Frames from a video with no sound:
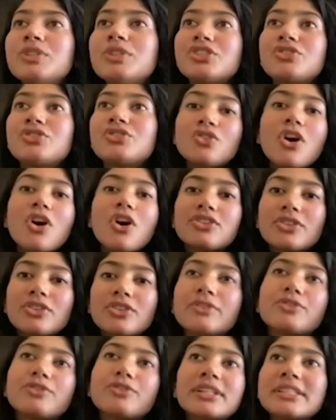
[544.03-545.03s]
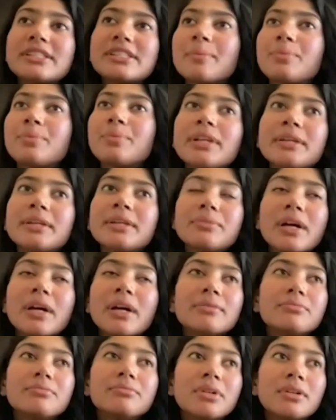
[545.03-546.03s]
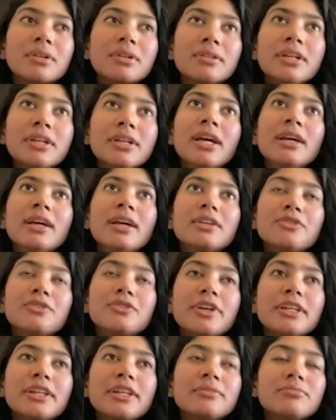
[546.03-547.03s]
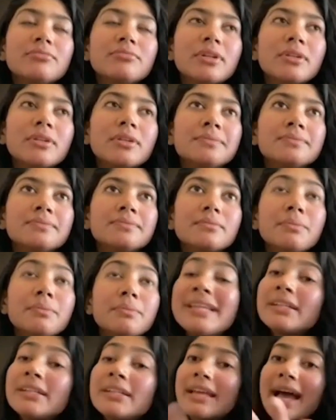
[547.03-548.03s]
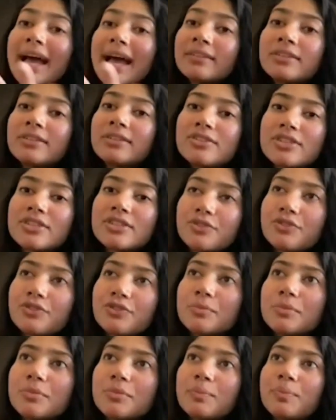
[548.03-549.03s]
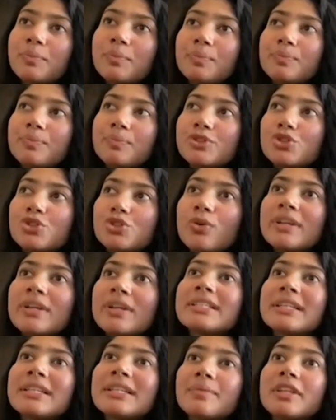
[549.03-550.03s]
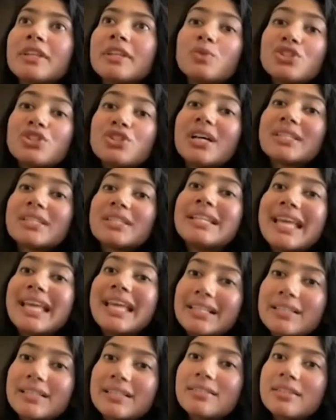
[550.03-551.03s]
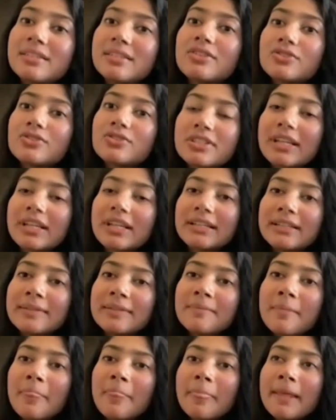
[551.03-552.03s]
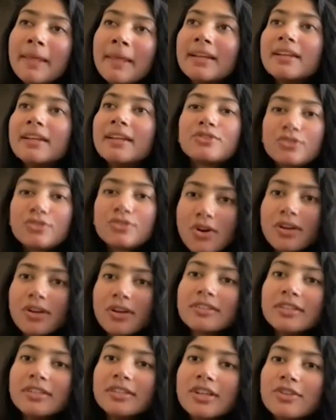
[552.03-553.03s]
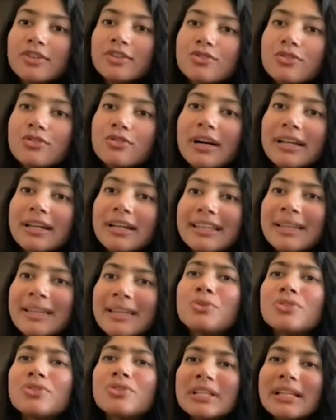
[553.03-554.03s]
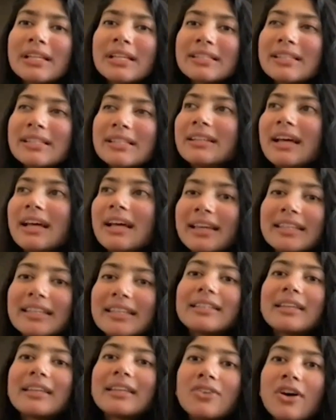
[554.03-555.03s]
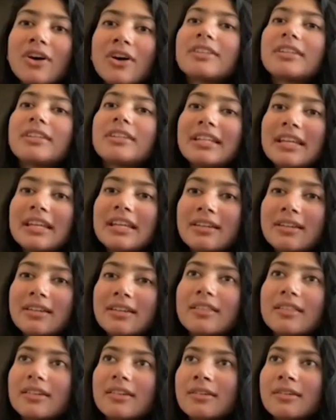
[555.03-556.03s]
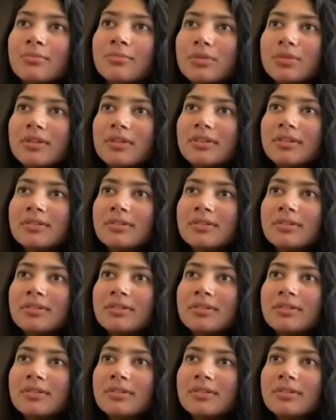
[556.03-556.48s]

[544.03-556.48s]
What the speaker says: which is not right. For example, playing a character is different, but showing something which doesn't exist in the society is wrong. So I came to realize that I cannot take the